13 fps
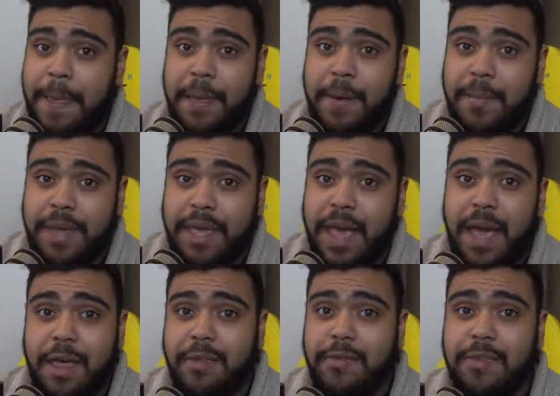But
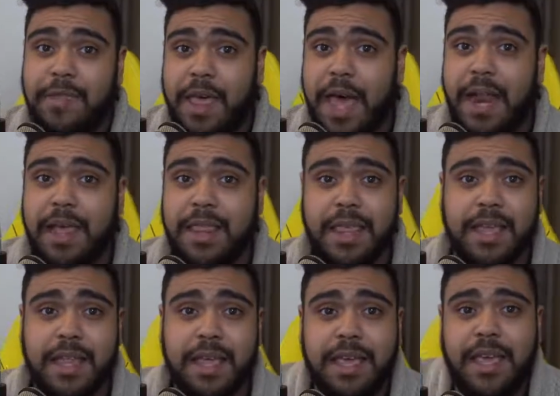yeah, other than that, I
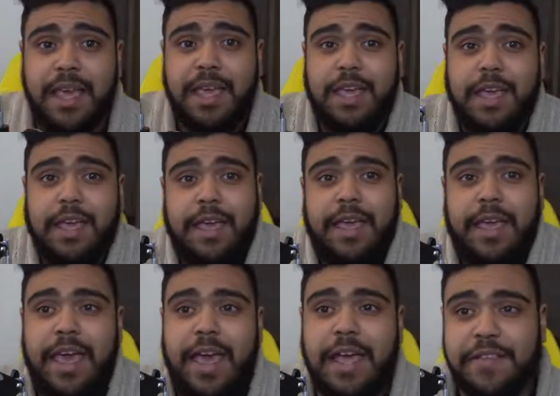think like
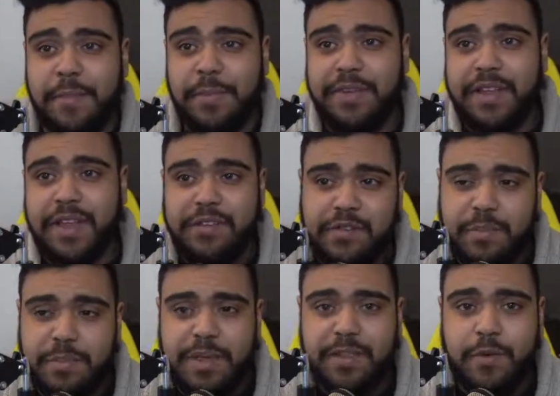it has the potential
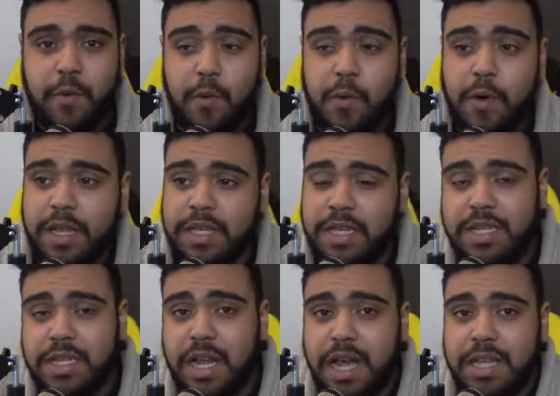to be cool because
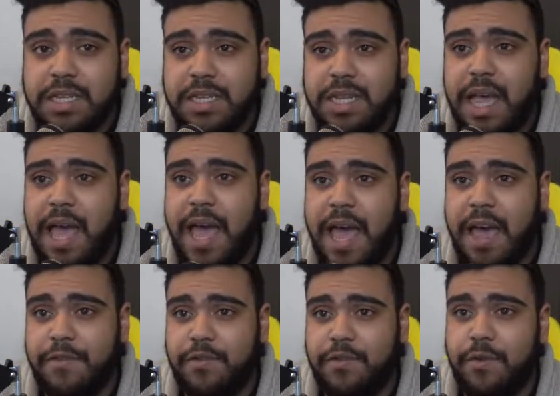it does
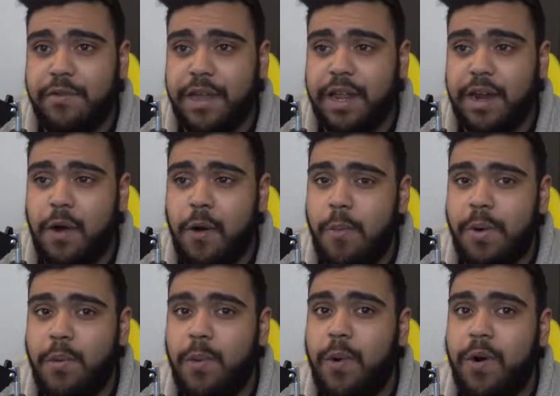have sort of like an
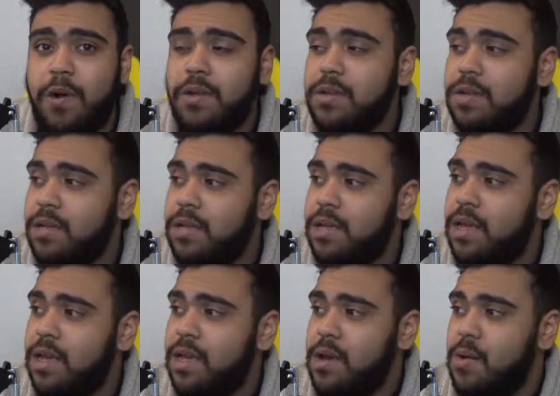open world
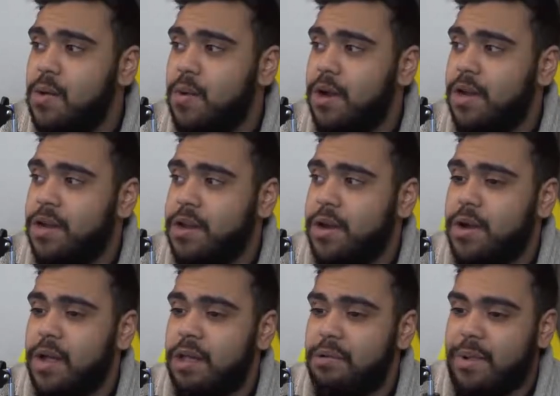where
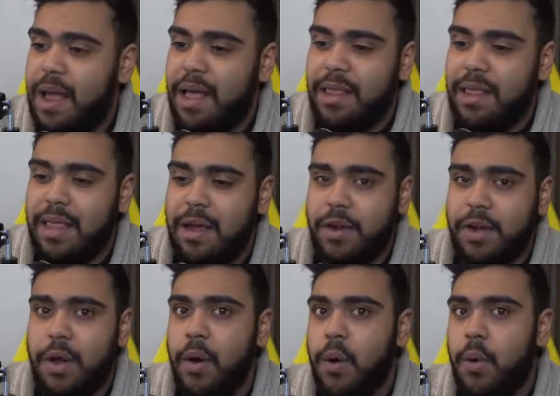you're allowed to
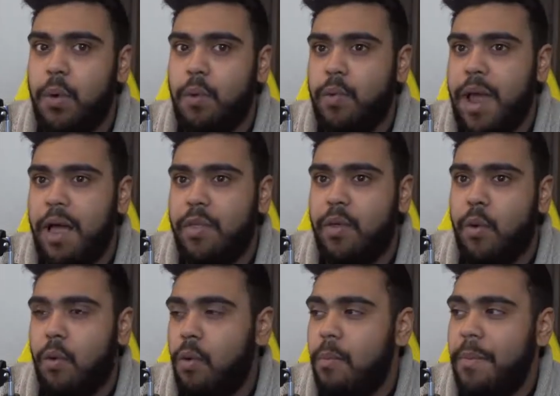go around the
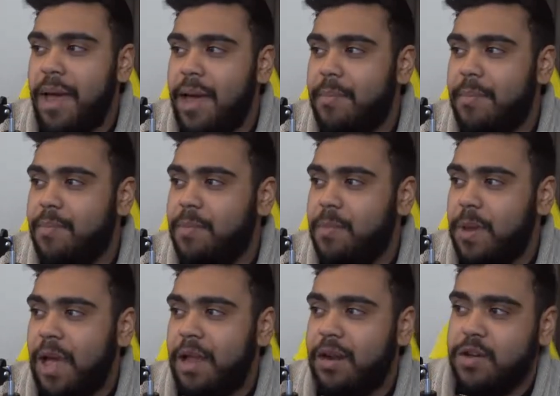whole map,
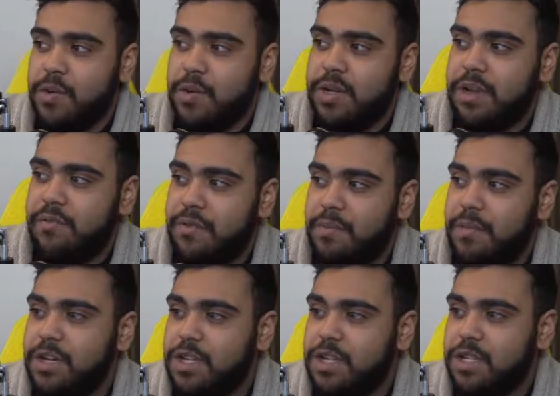kind of doing different
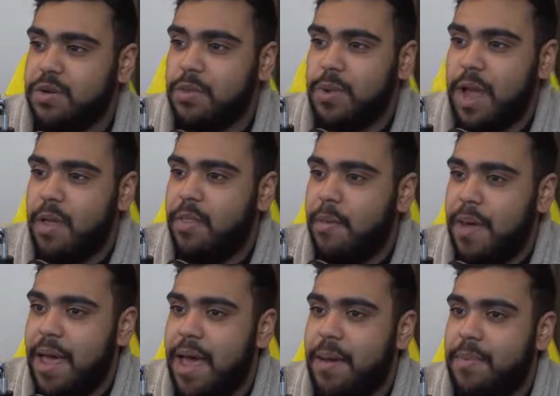missions around the
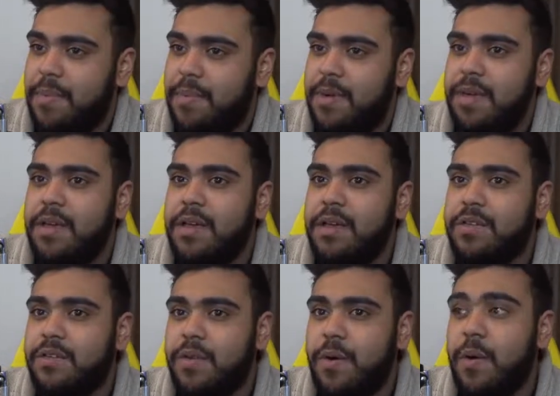map. Okay.
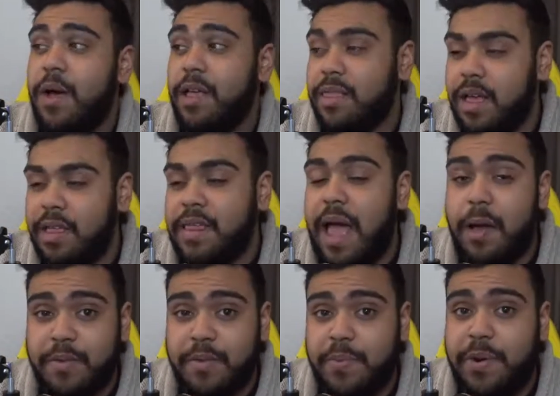So I thought that
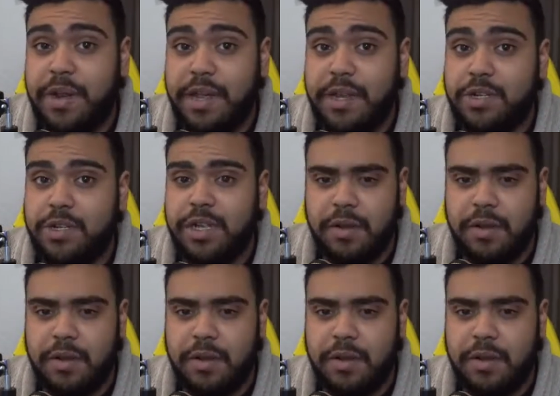was pretty interesting.